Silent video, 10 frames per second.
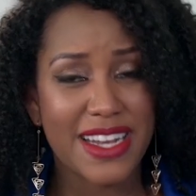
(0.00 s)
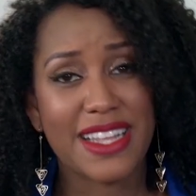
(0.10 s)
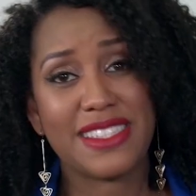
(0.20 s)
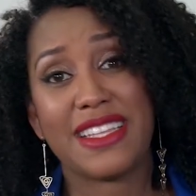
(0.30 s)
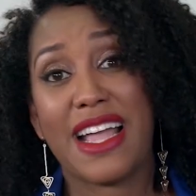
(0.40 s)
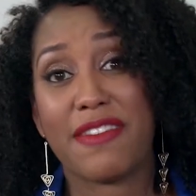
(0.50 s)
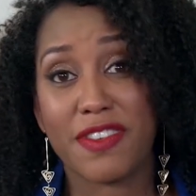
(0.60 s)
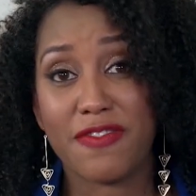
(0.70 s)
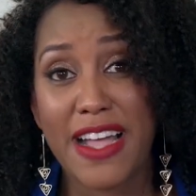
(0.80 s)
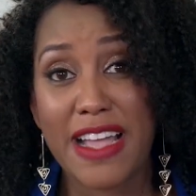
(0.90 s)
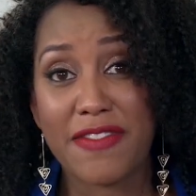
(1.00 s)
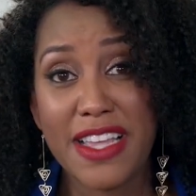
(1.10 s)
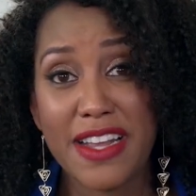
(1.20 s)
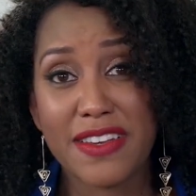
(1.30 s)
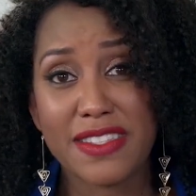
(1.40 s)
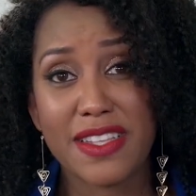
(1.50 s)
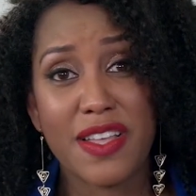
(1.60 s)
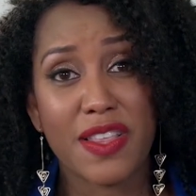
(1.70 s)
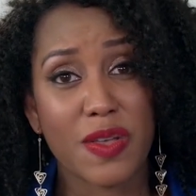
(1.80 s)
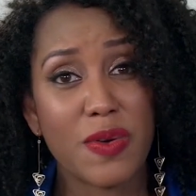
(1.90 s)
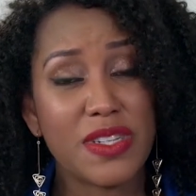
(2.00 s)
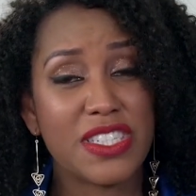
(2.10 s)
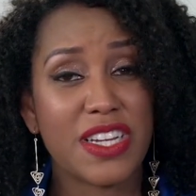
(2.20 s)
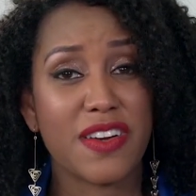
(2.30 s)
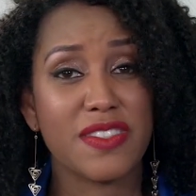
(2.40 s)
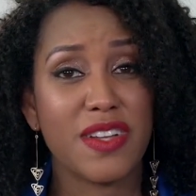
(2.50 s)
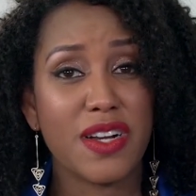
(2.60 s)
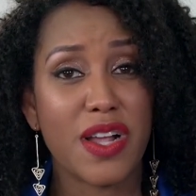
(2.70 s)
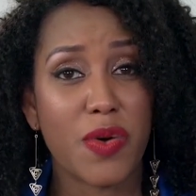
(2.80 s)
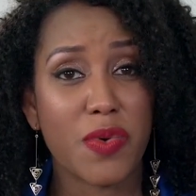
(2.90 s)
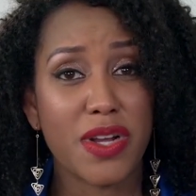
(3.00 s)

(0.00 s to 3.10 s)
And let's say after five years, those shares are now